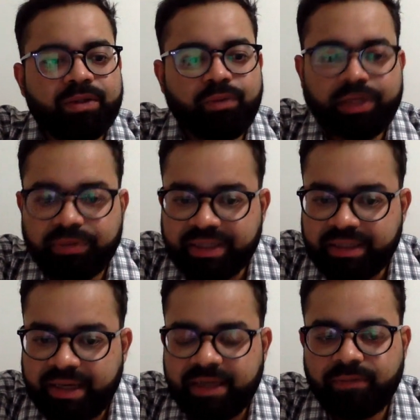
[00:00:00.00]

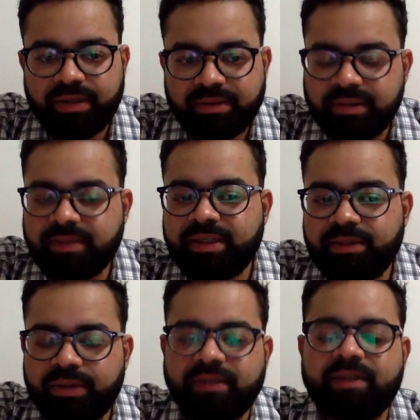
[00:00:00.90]
129,
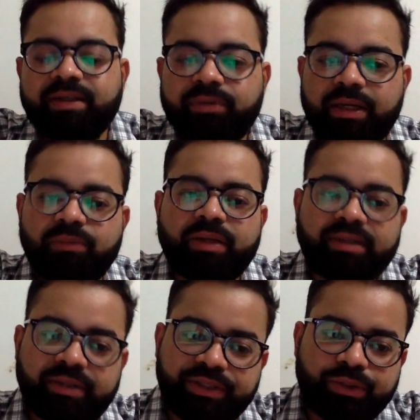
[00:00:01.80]
130, 131,
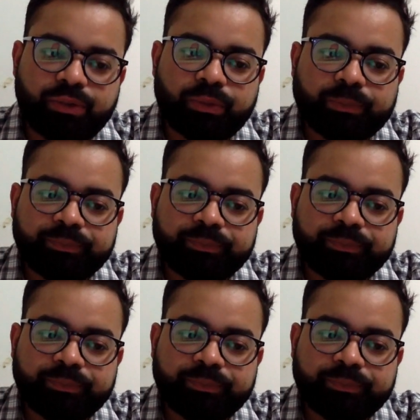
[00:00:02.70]
132,